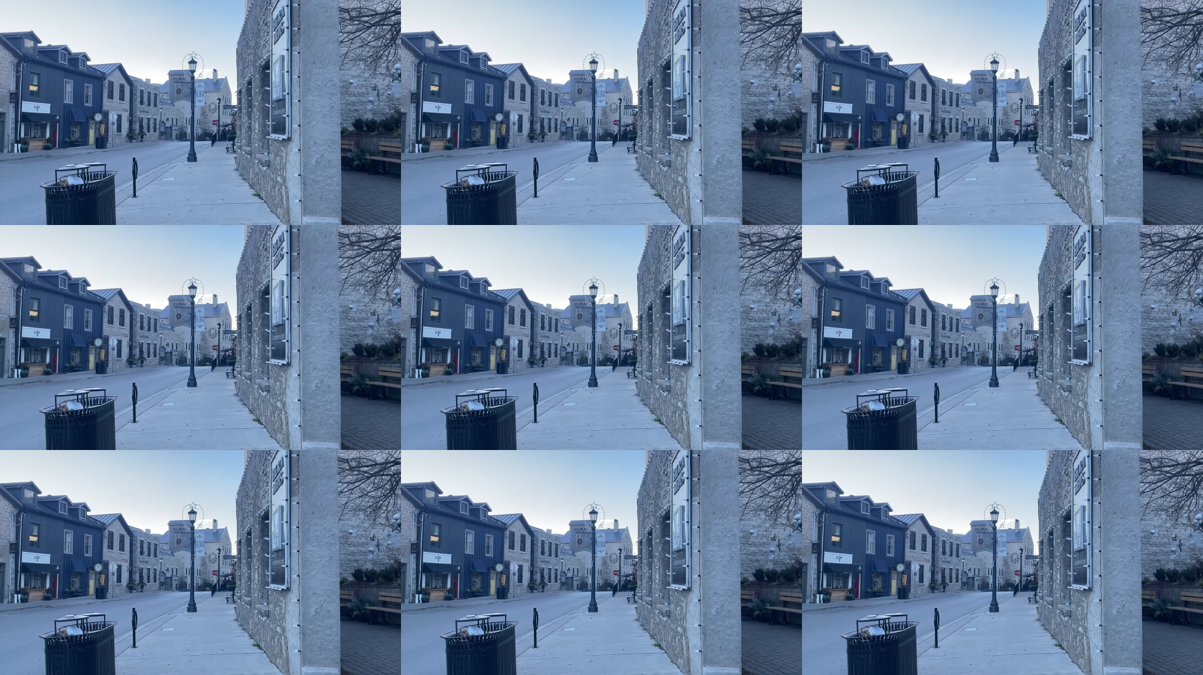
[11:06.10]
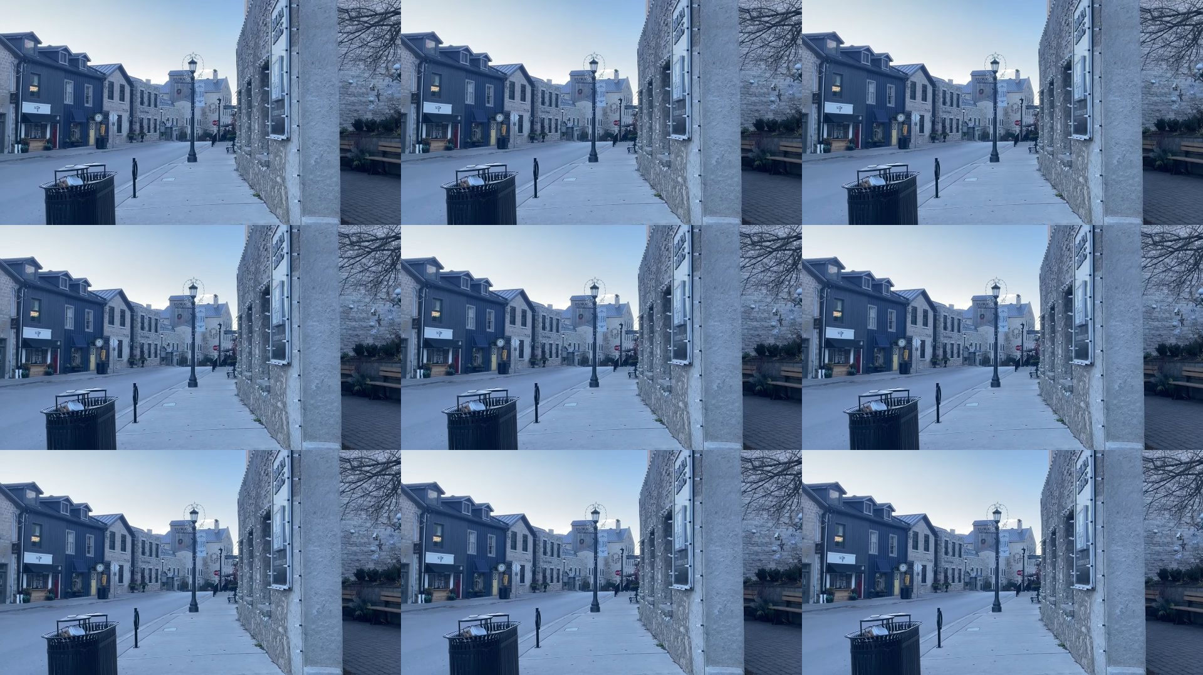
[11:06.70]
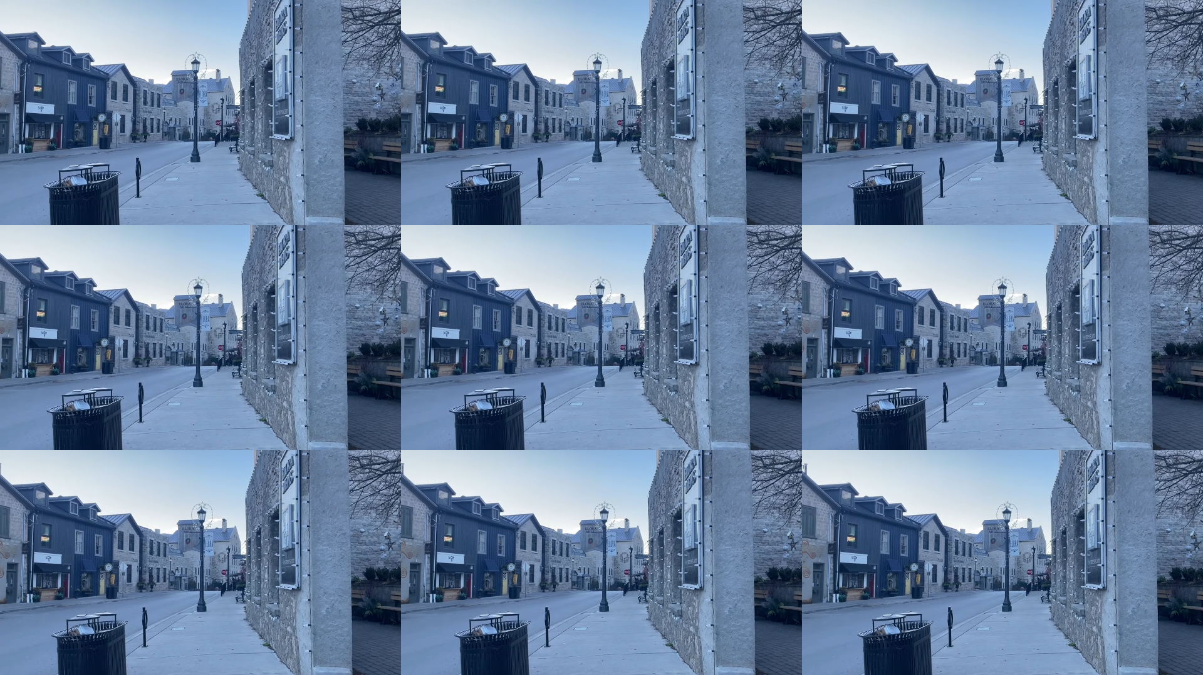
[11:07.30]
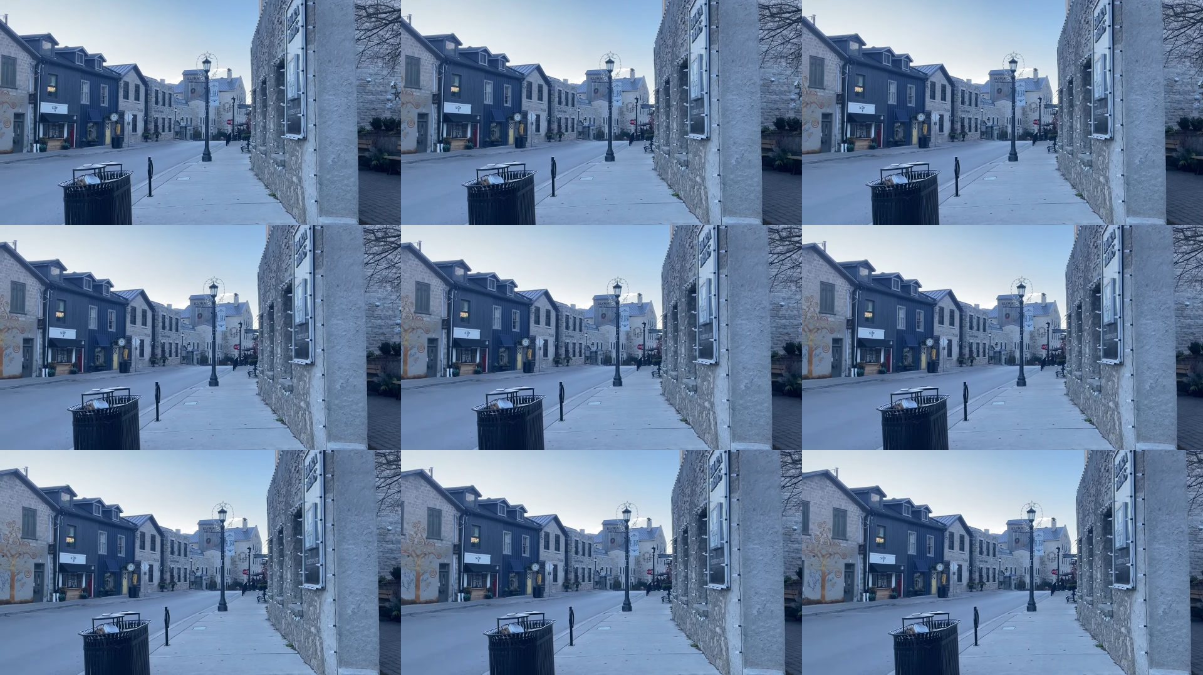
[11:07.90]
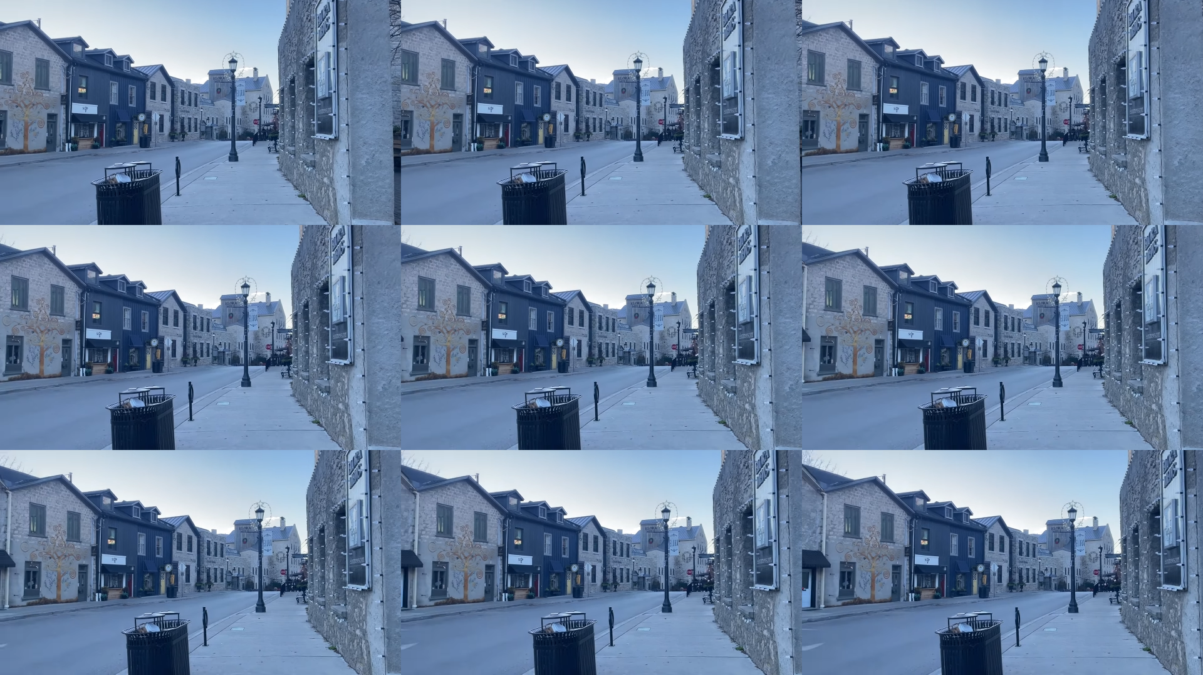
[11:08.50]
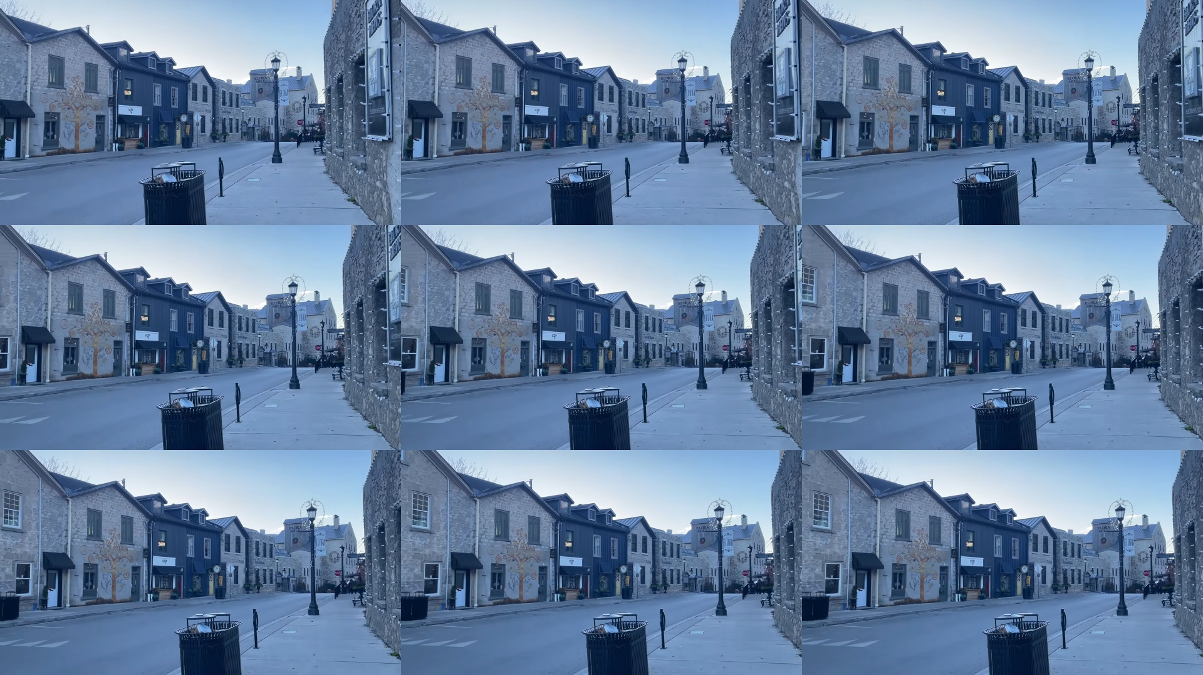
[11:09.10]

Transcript: Nobody's mouth can be seen.